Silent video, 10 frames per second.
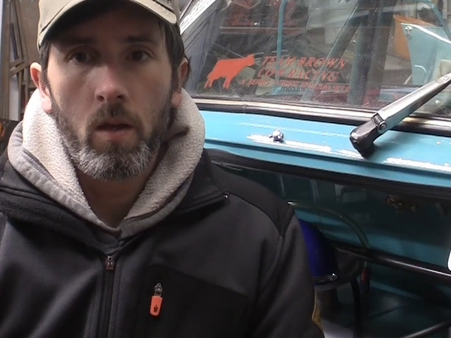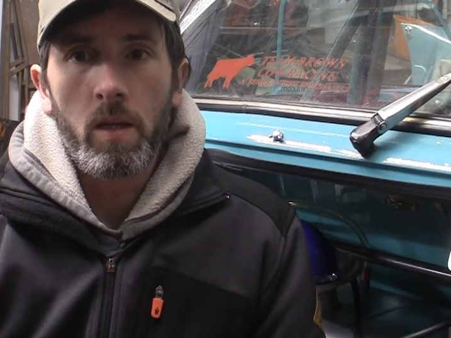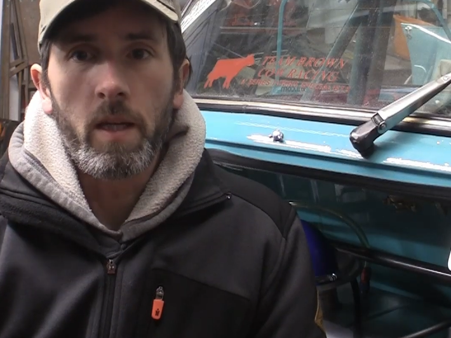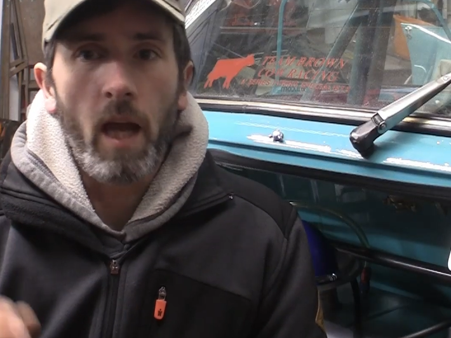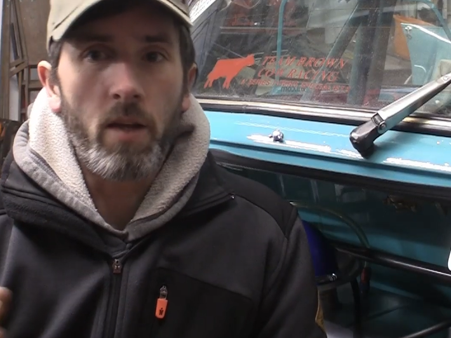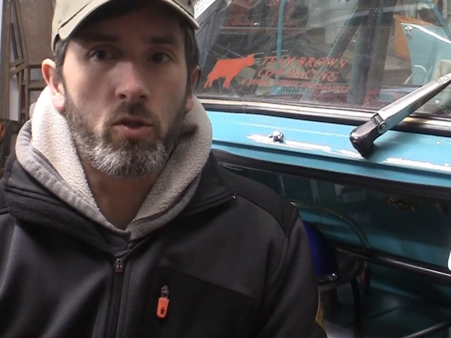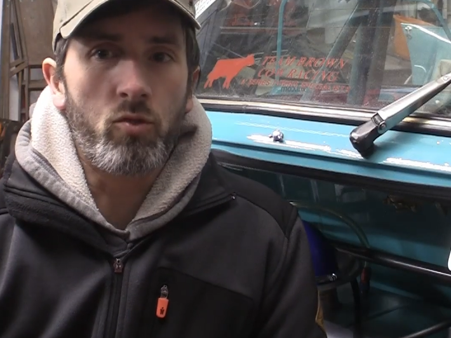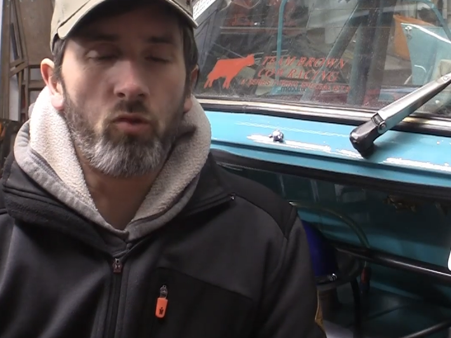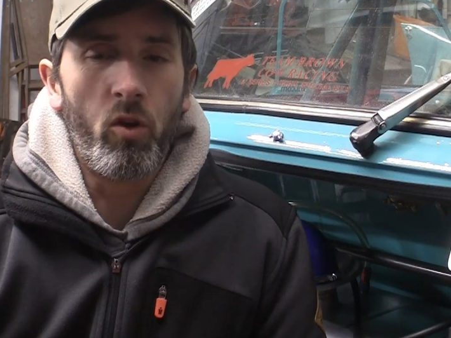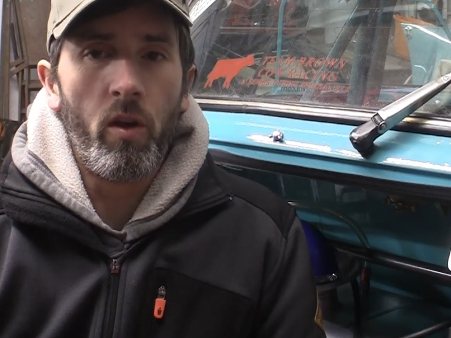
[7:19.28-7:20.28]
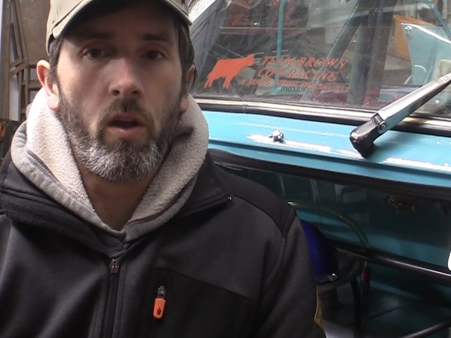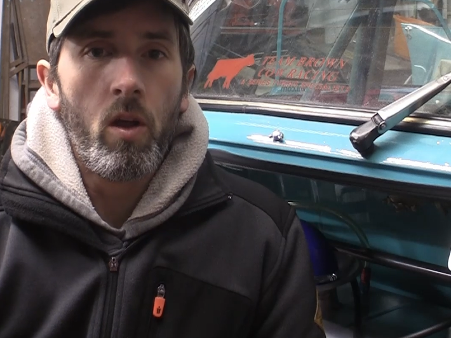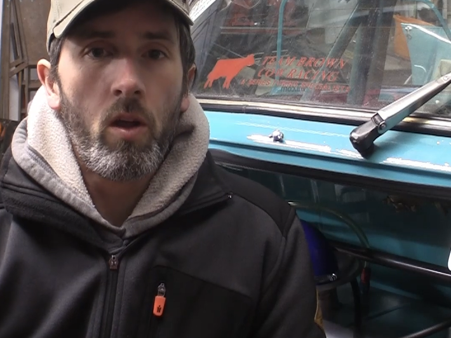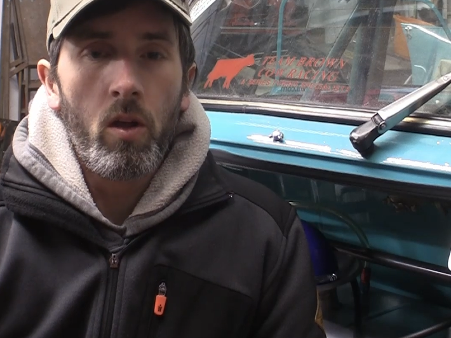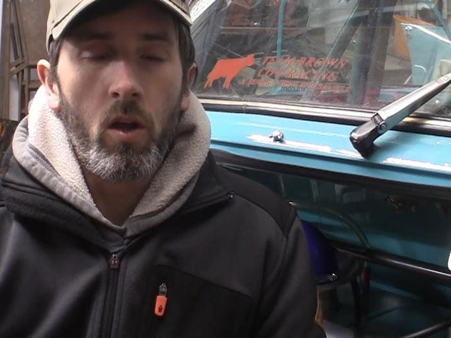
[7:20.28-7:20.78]
You can just run
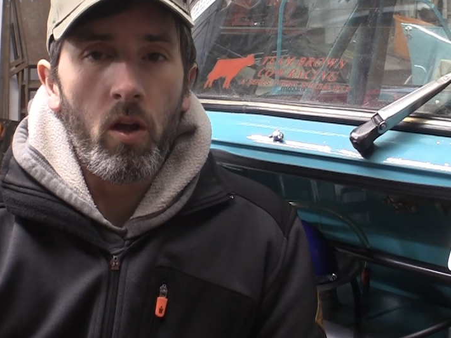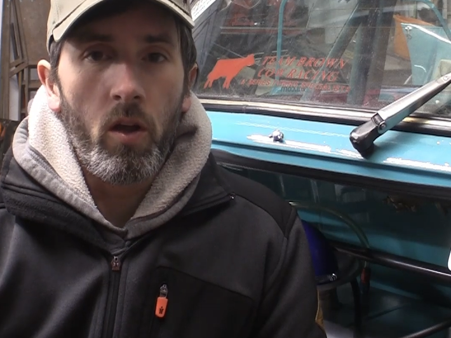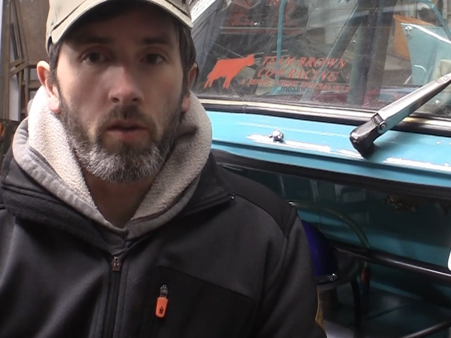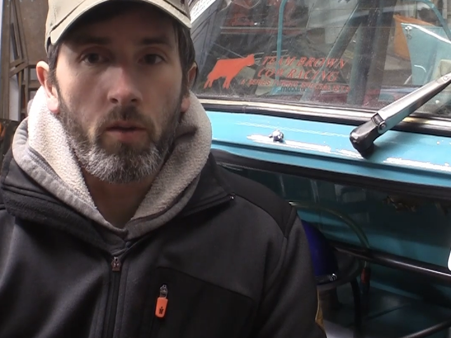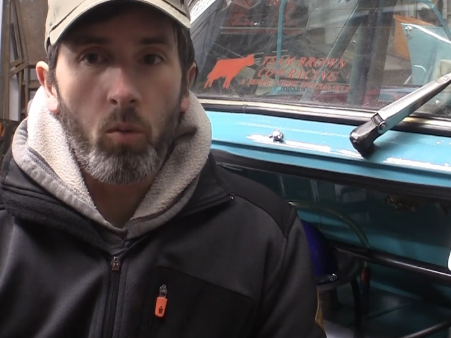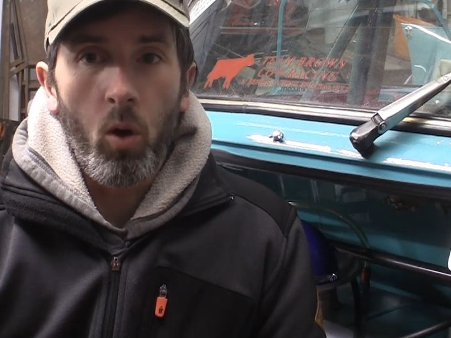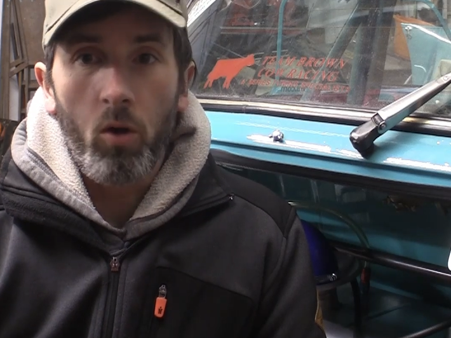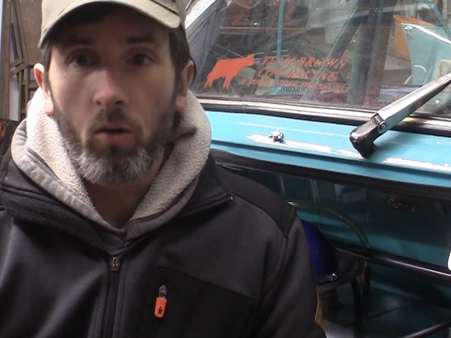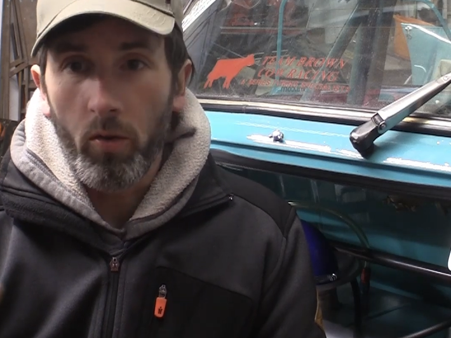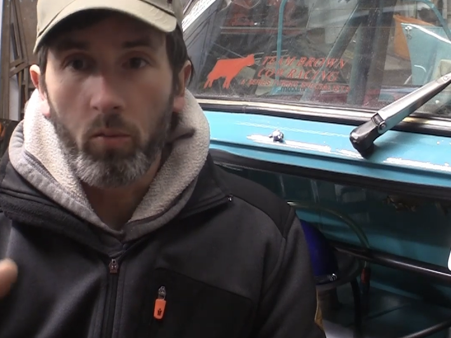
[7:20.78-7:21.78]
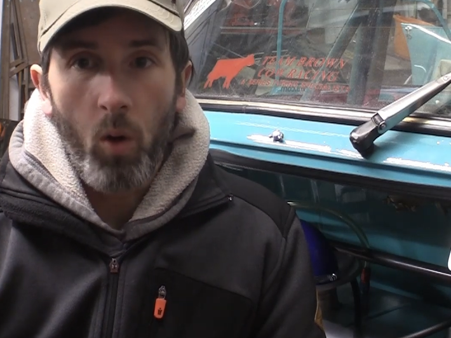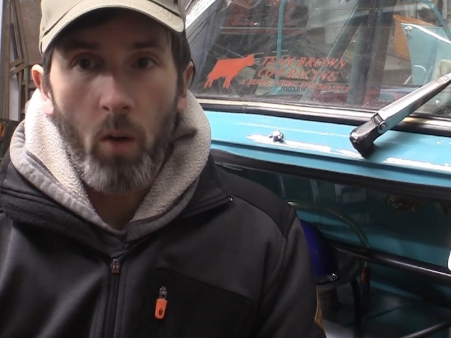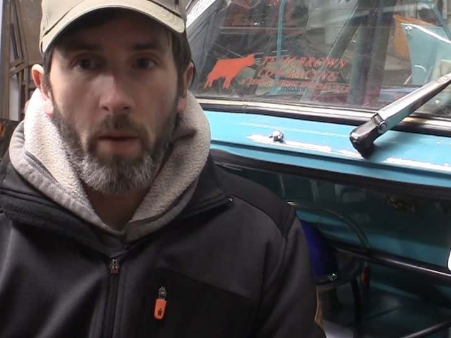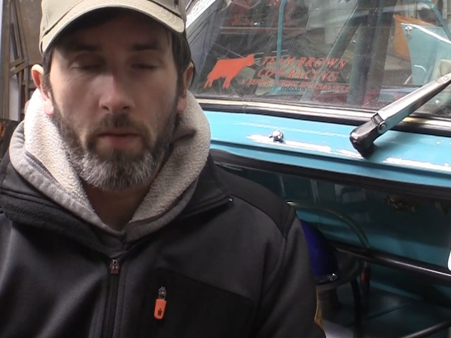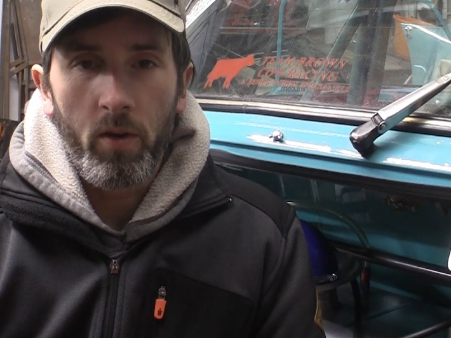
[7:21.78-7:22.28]
the water or the
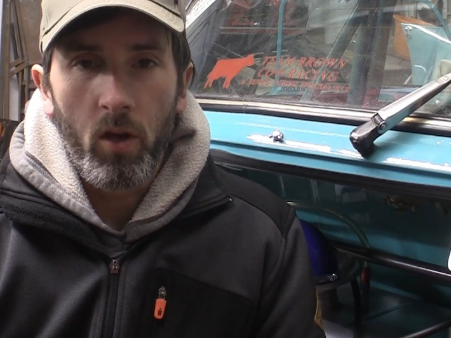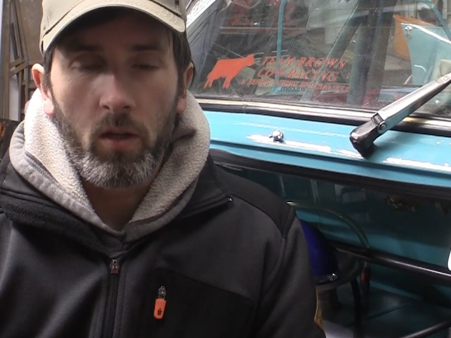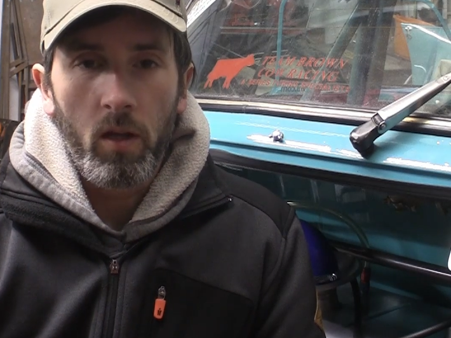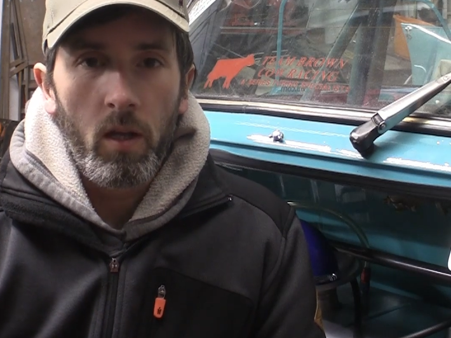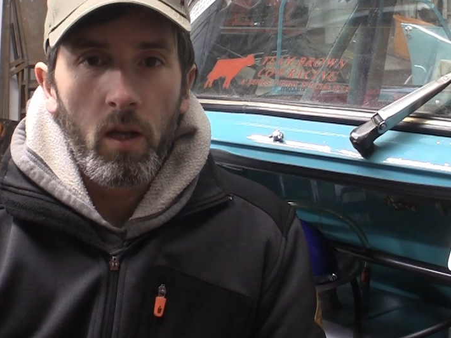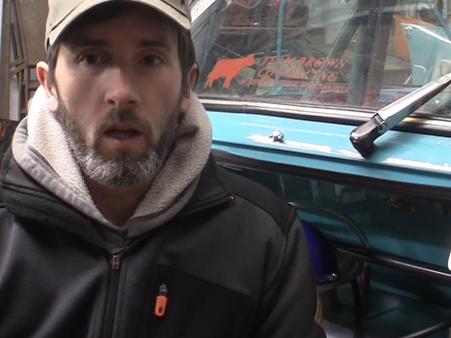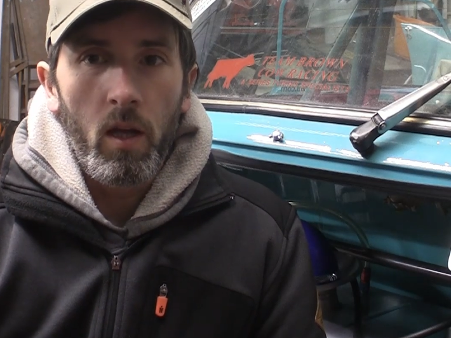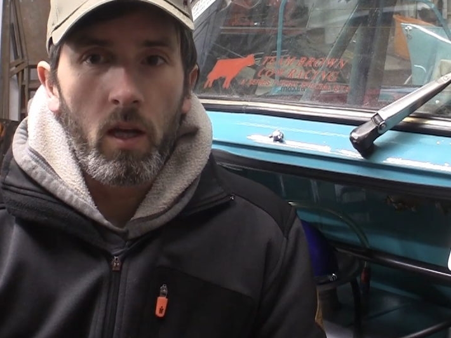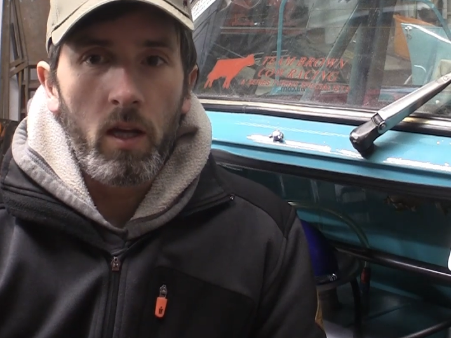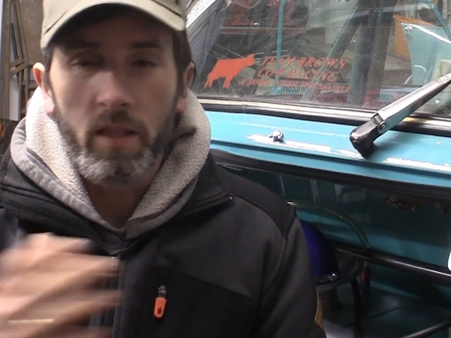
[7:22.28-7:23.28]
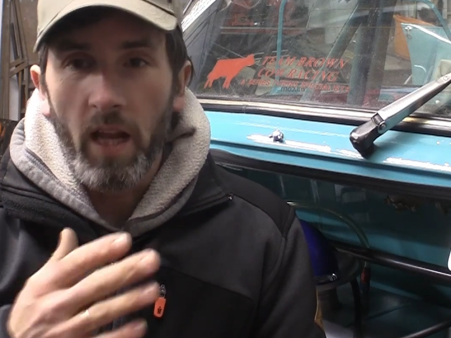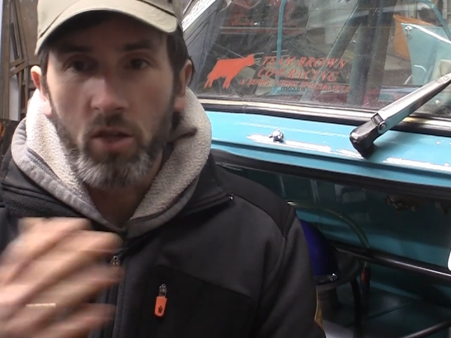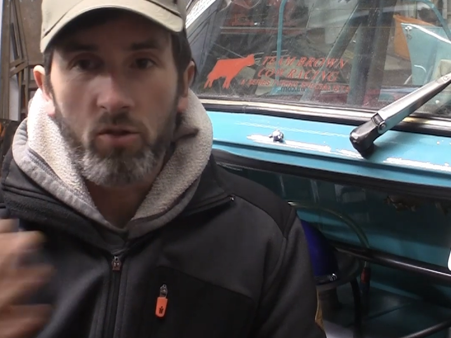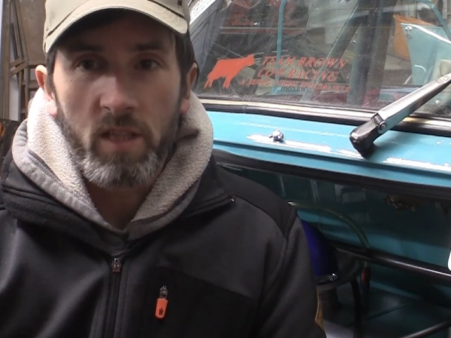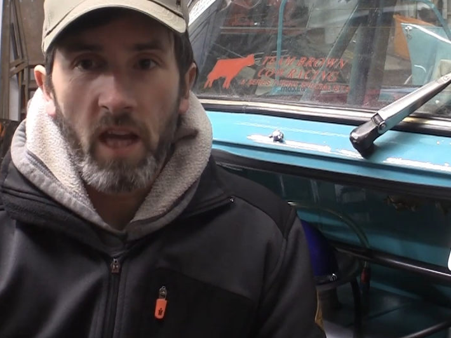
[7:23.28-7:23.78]
water methanol as an
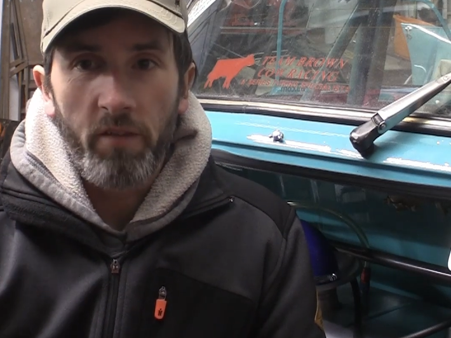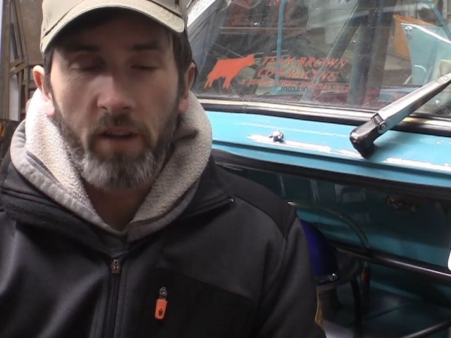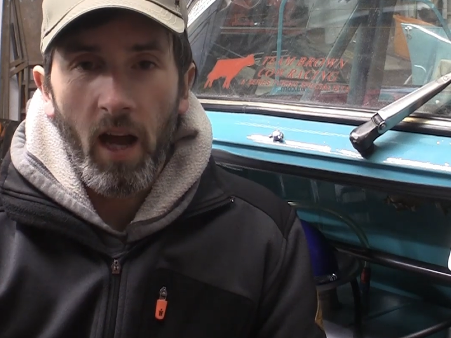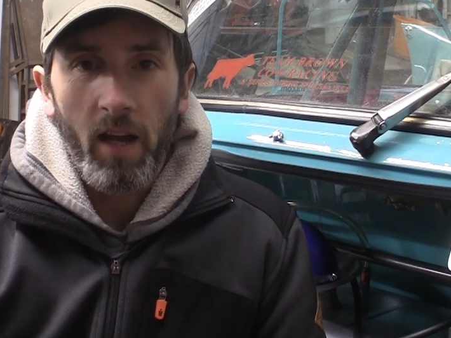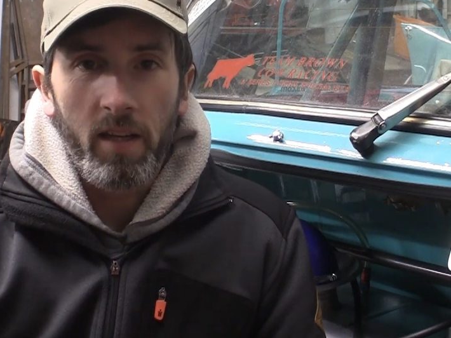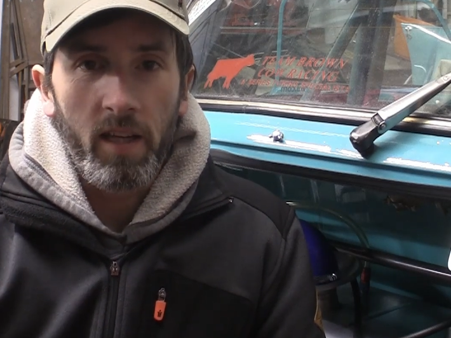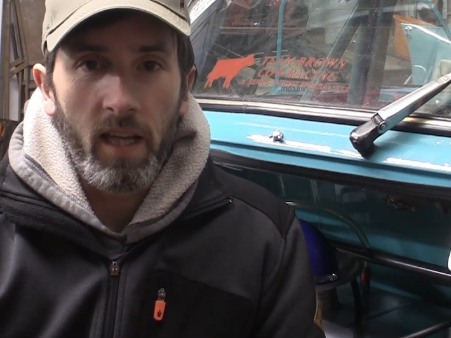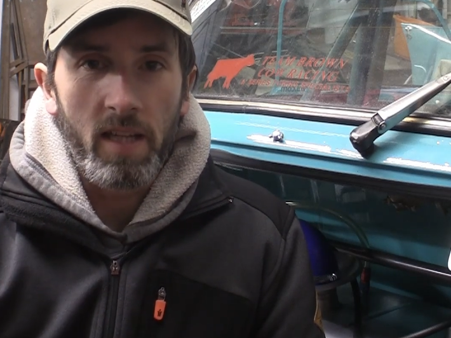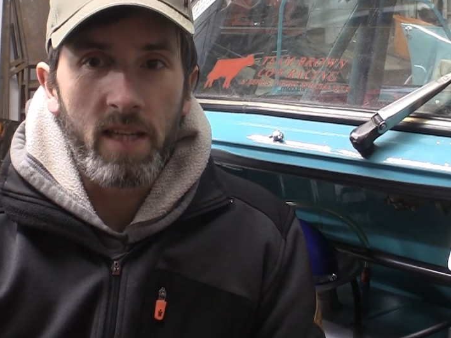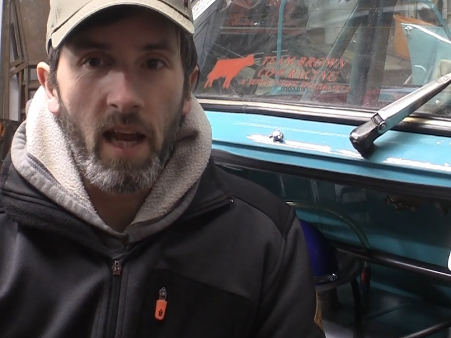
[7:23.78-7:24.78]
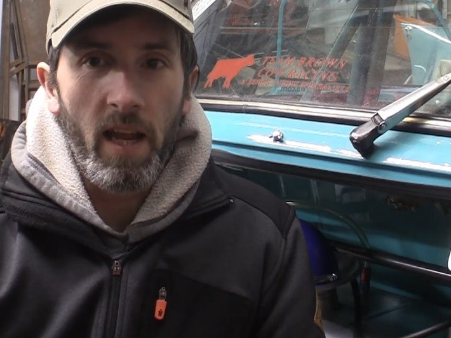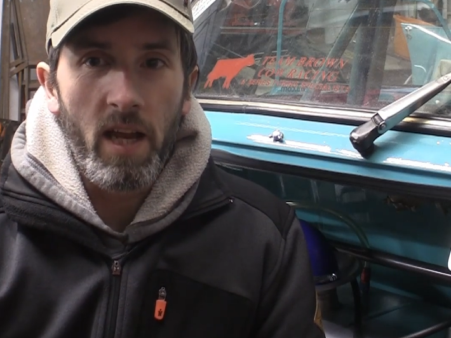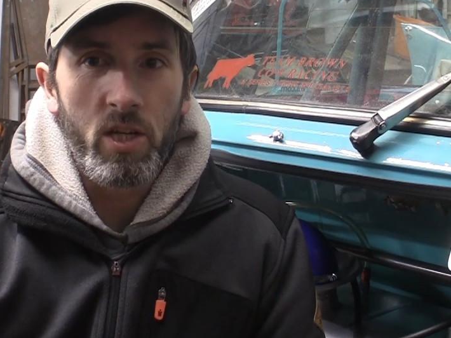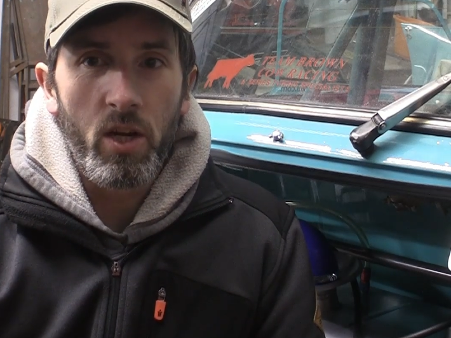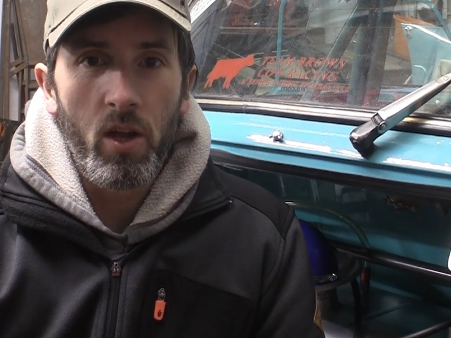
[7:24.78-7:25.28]
extra safeguard against
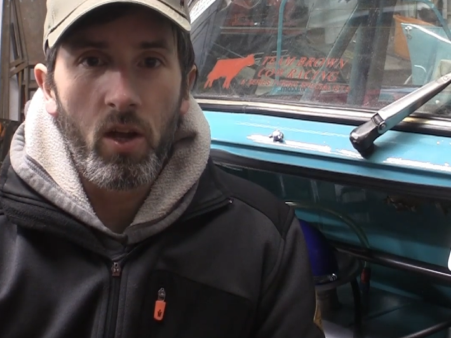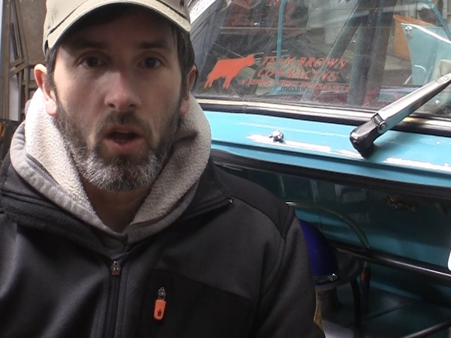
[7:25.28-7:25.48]
detonation,